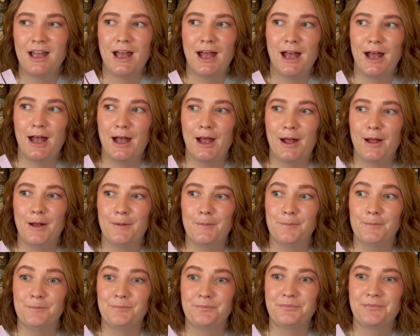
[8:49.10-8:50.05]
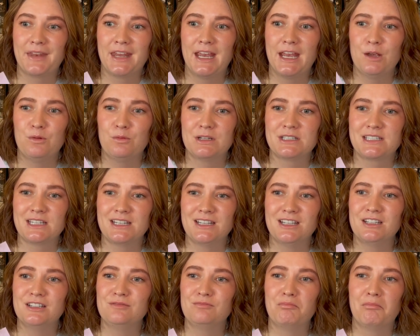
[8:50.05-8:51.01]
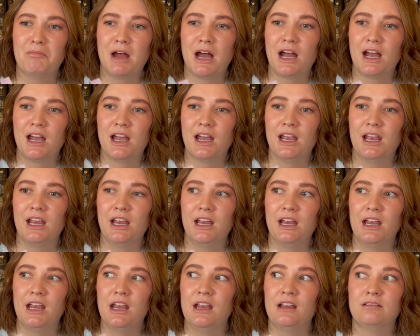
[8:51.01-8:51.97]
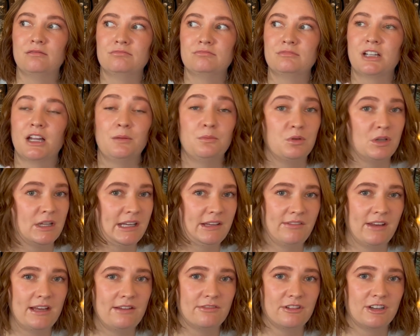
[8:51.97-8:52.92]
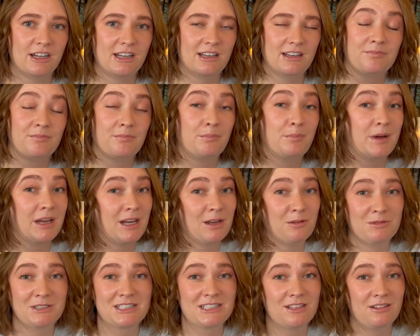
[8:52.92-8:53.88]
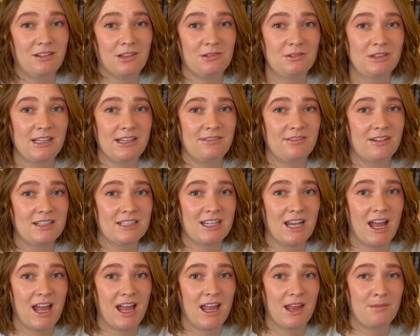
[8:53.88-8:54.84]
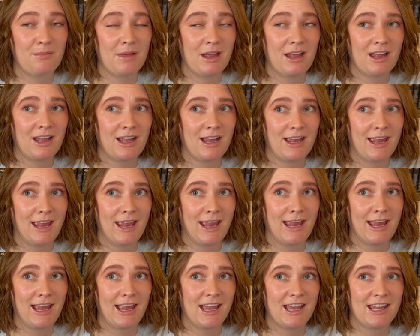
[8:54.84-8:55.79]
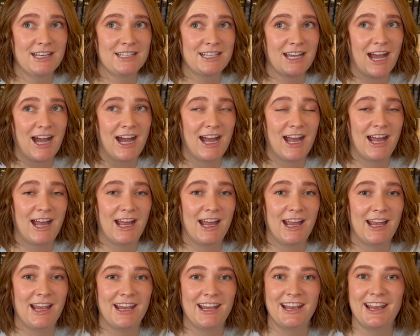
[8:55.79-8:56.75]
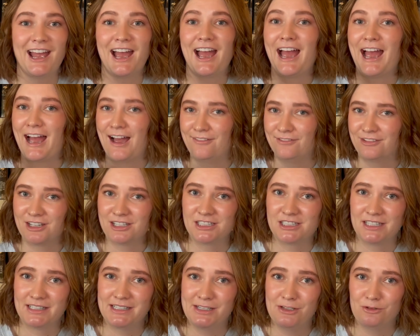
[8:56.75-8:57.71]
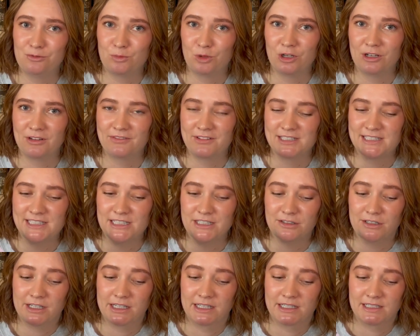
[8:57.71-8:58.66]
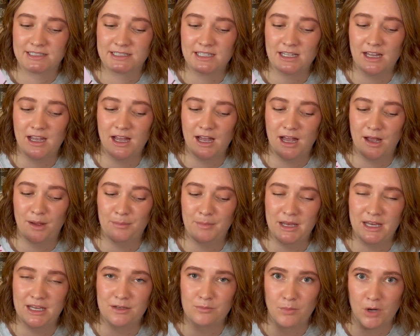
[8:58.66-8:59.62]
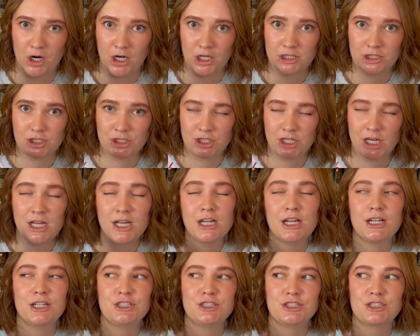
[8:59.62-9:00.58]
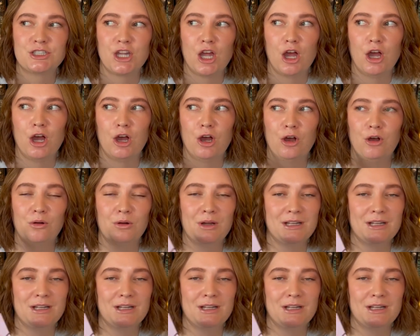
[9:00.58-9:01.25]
It wasn't my complete favorite, but it was still a really fun time. And I have continued more of the series in March, so